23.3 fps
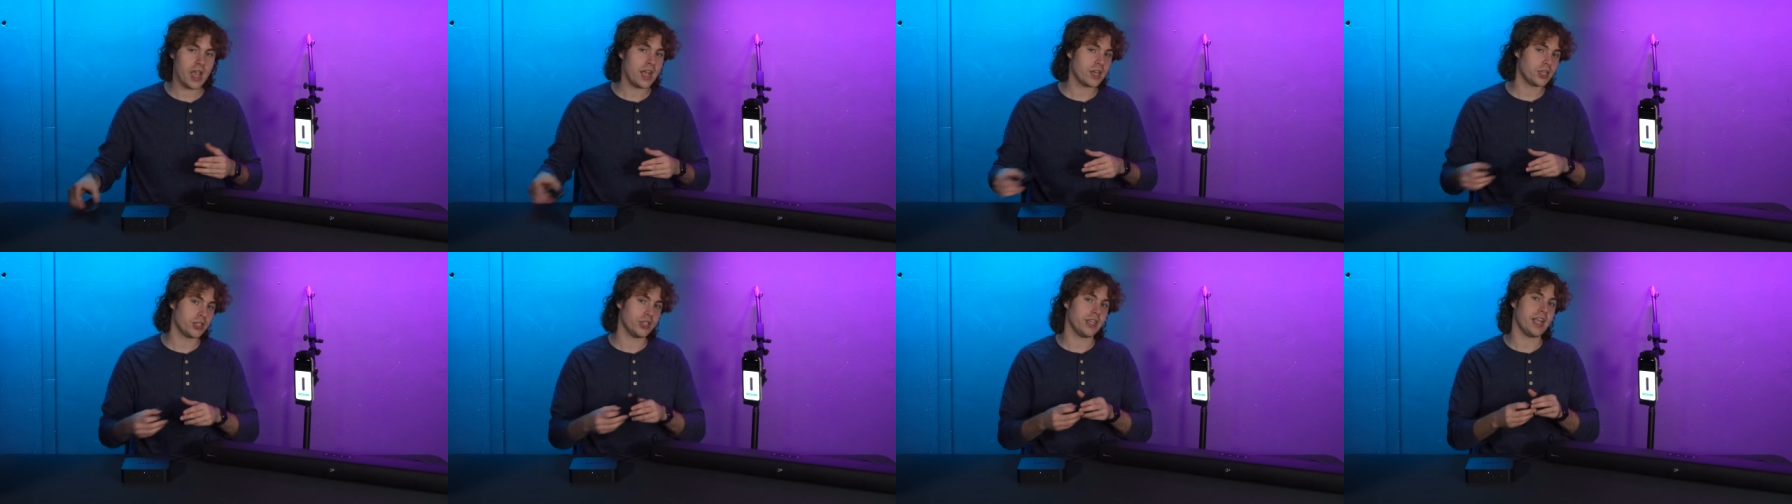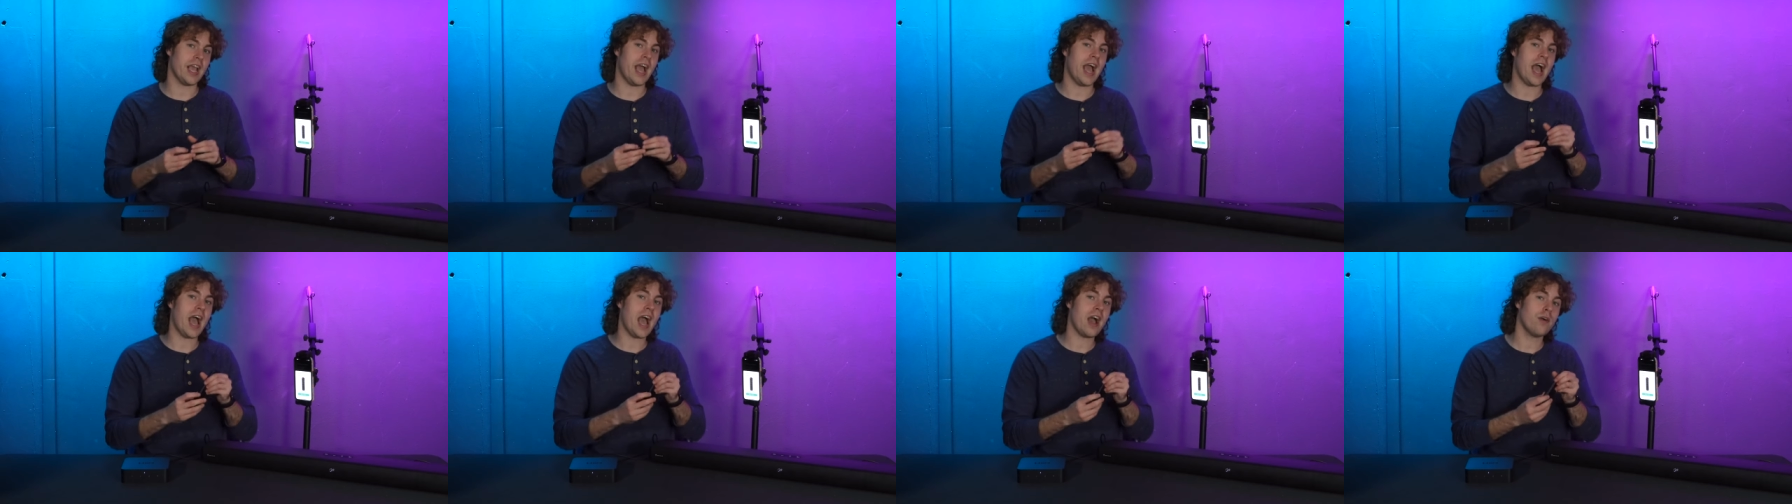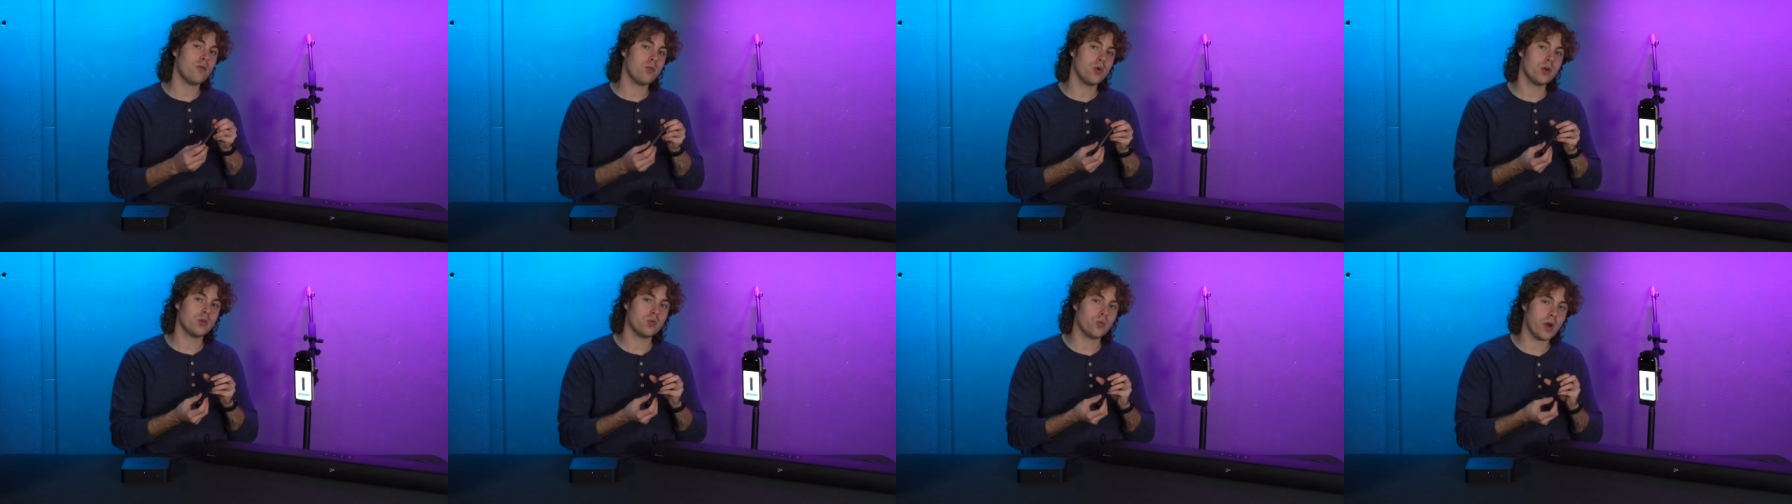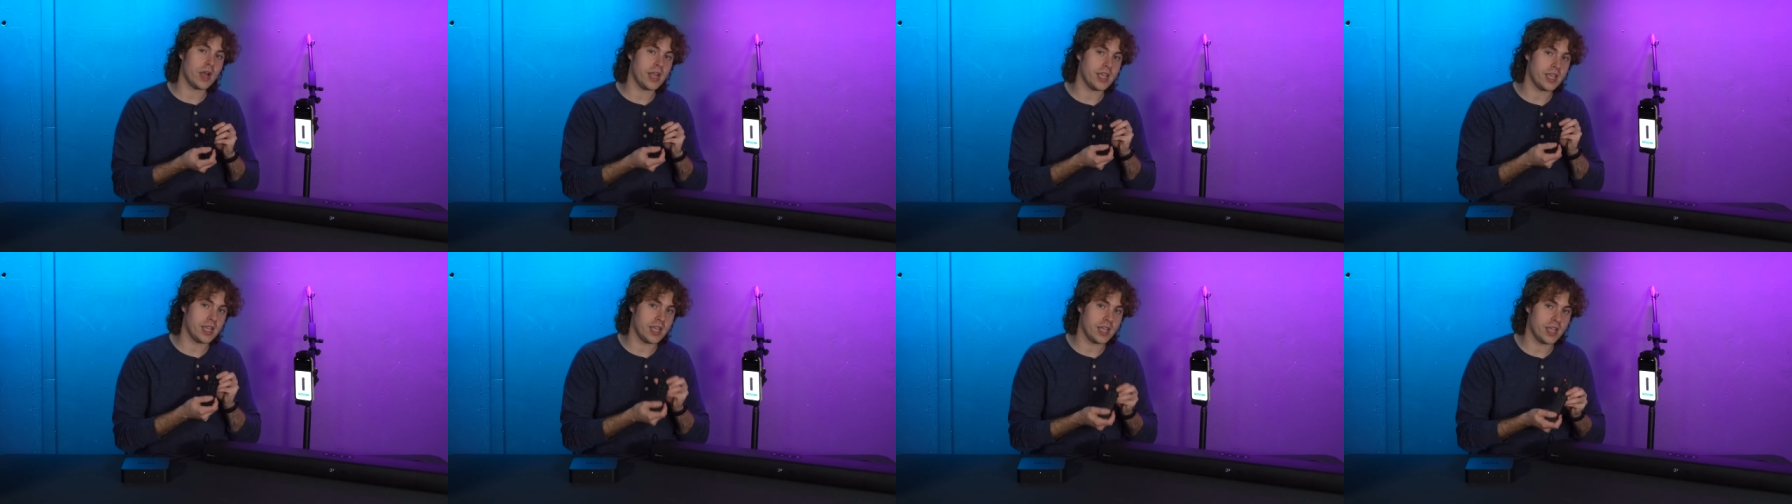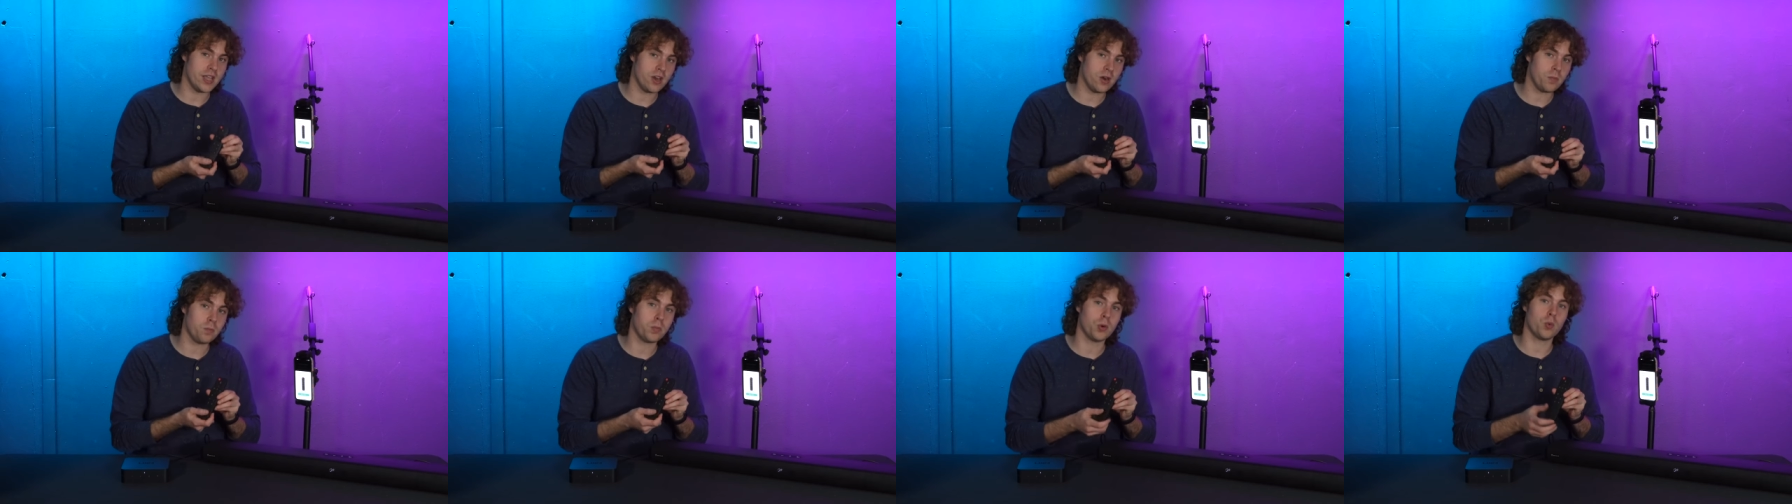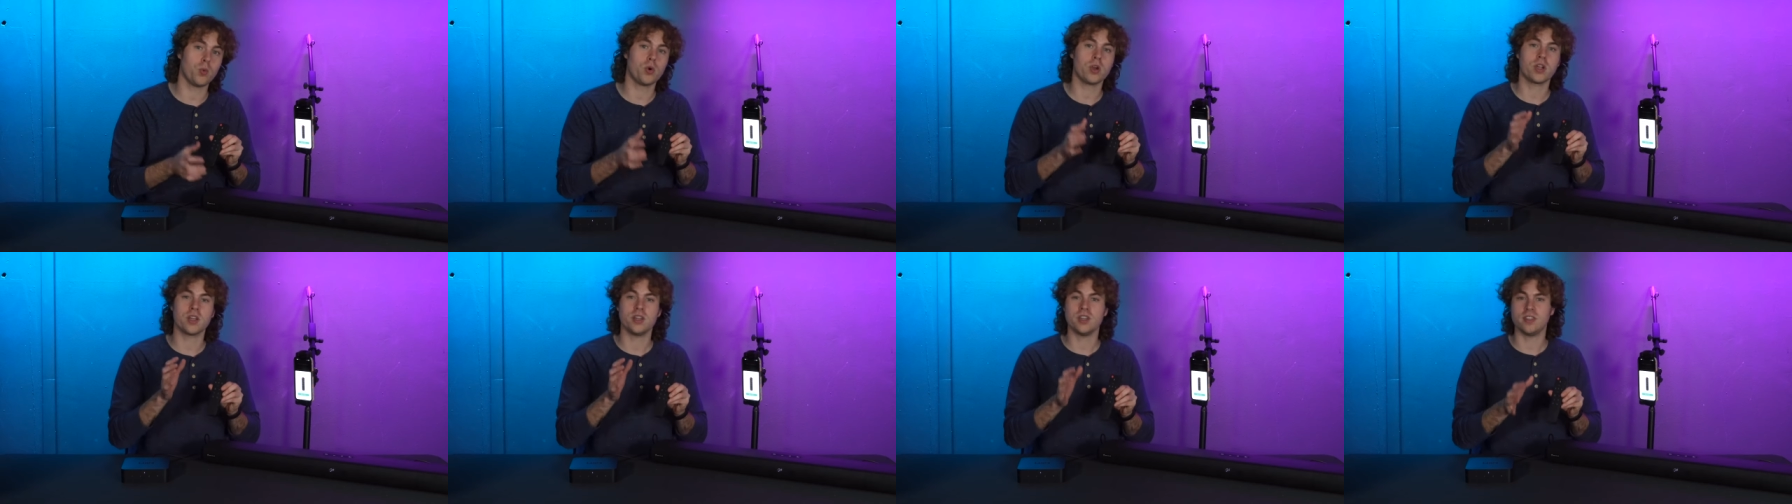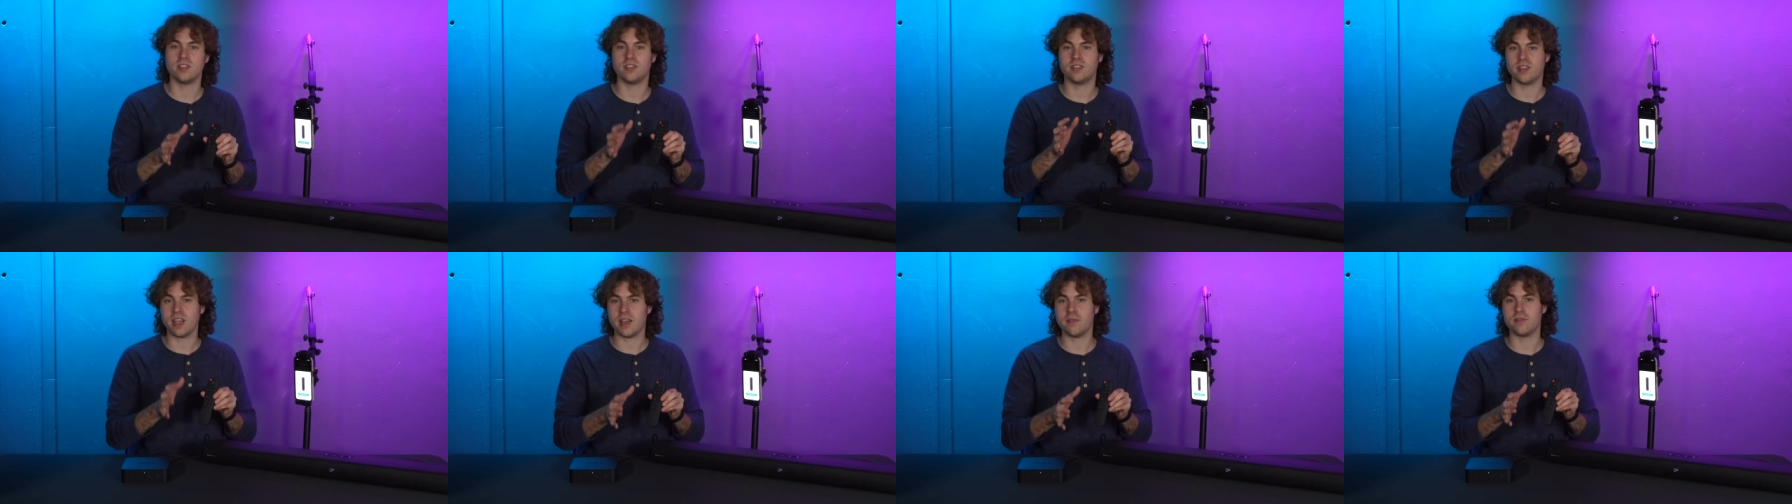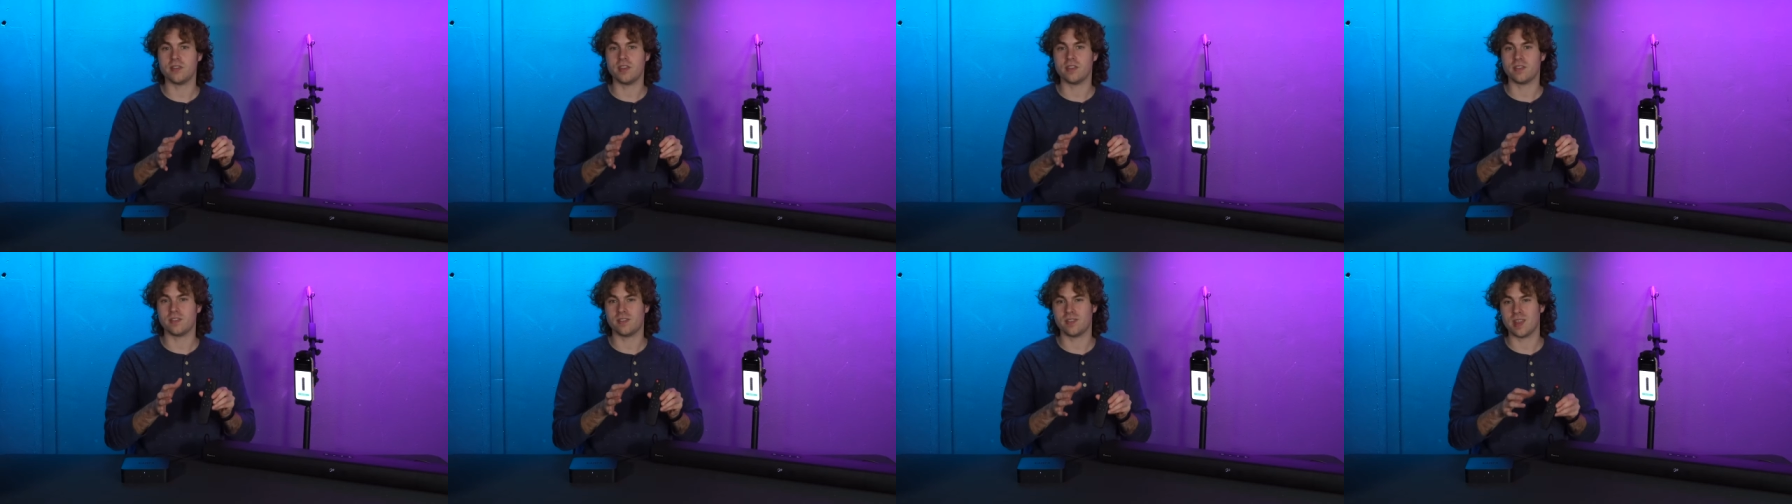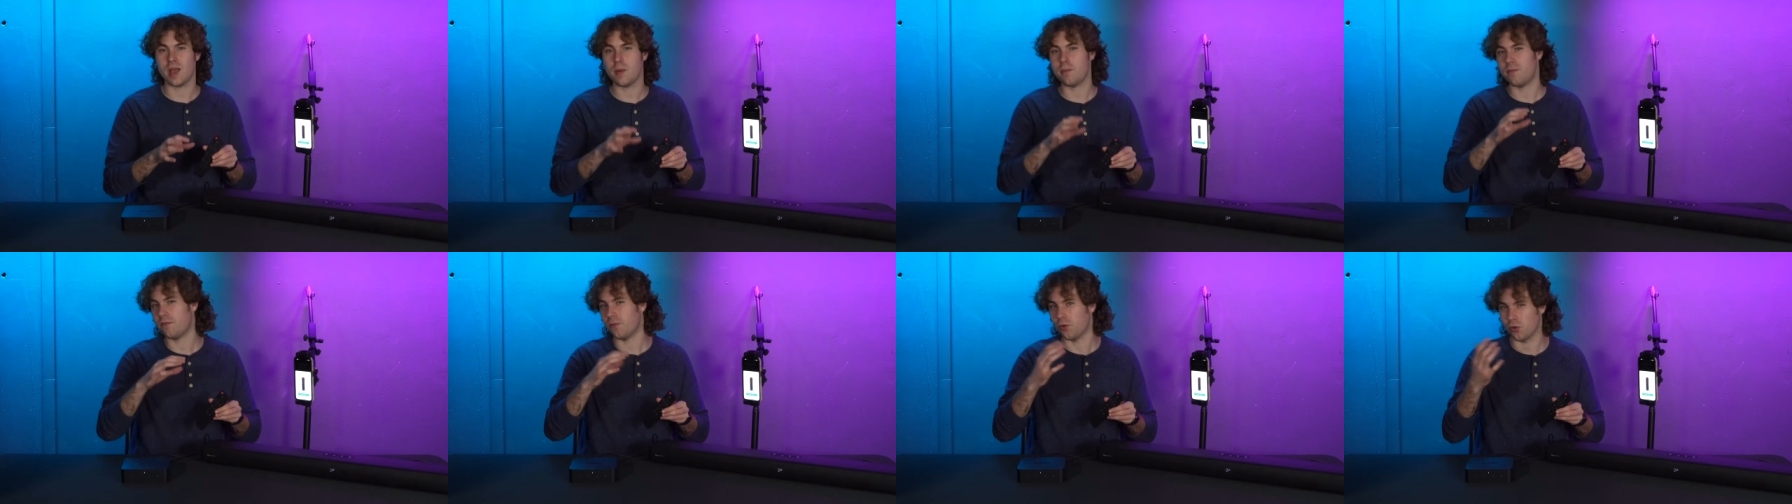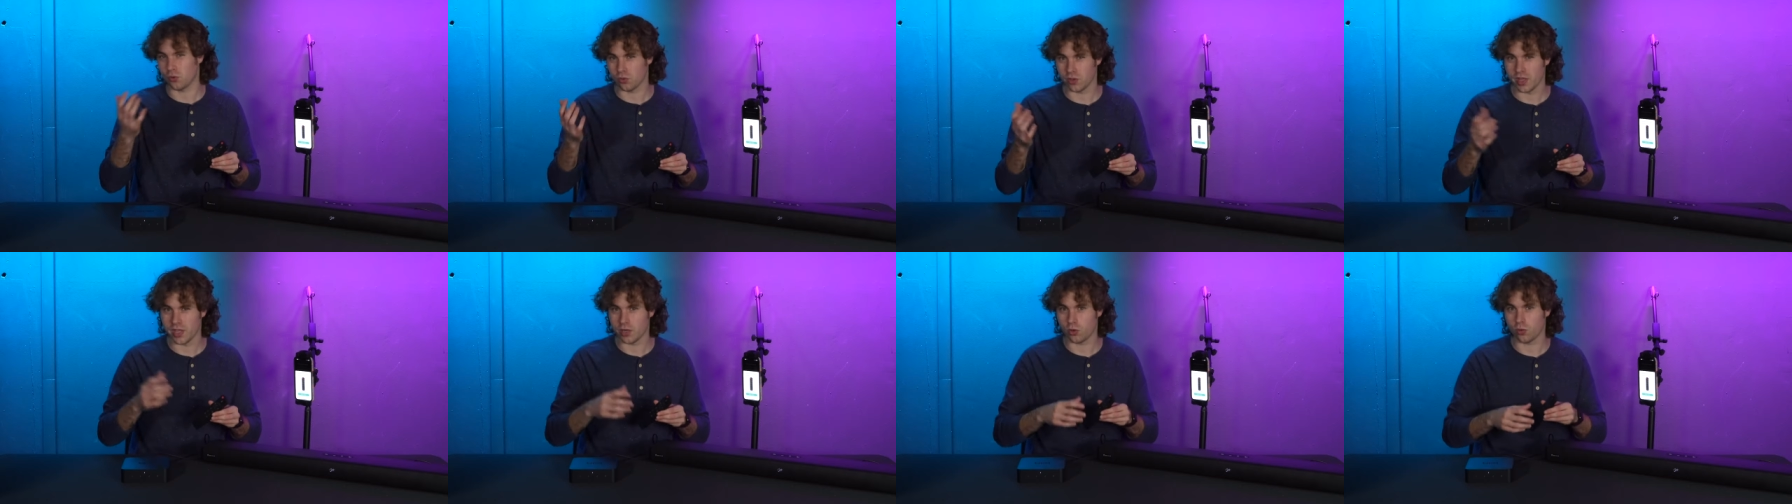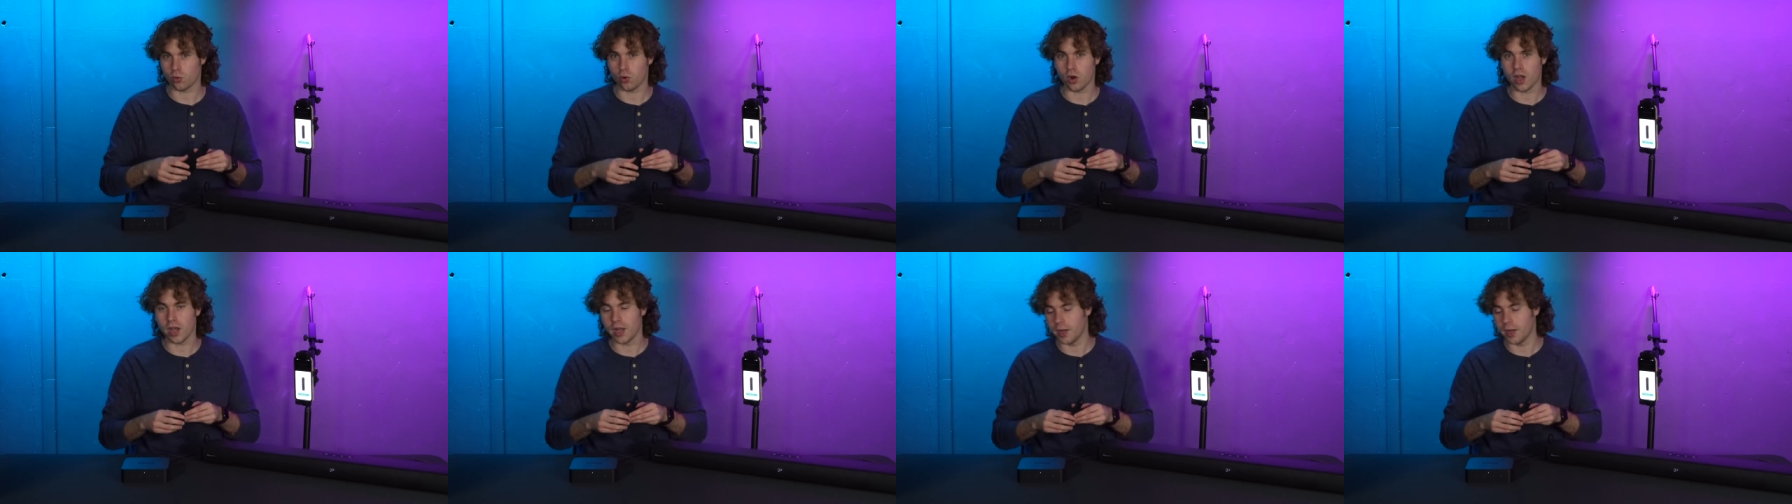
We actually have one right here, but we're gonna save this step for later